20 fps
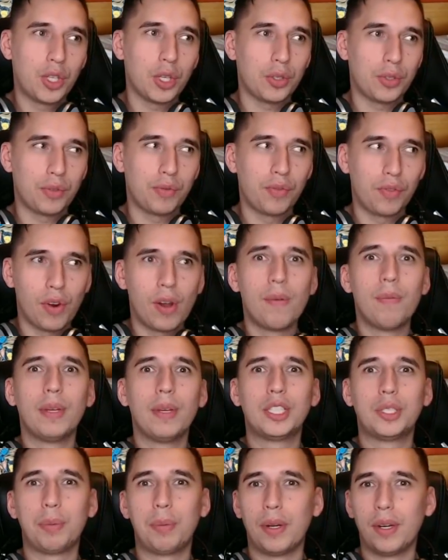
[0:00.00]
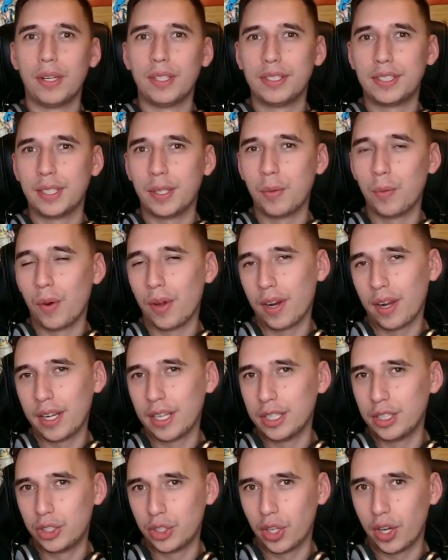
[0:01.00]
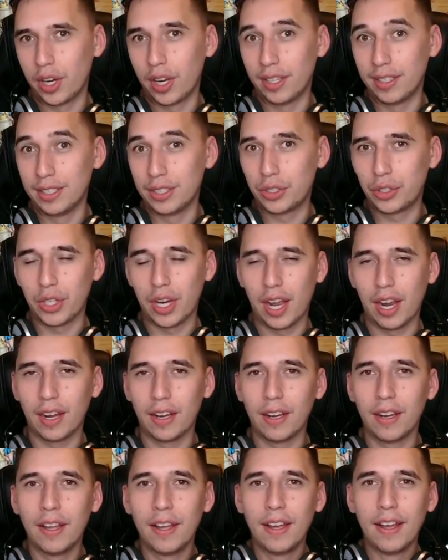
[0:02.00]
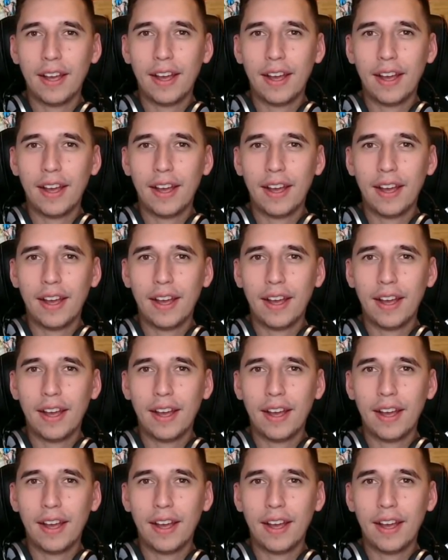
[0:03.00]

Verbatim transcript: just from experiencing what I enjoy on this channel.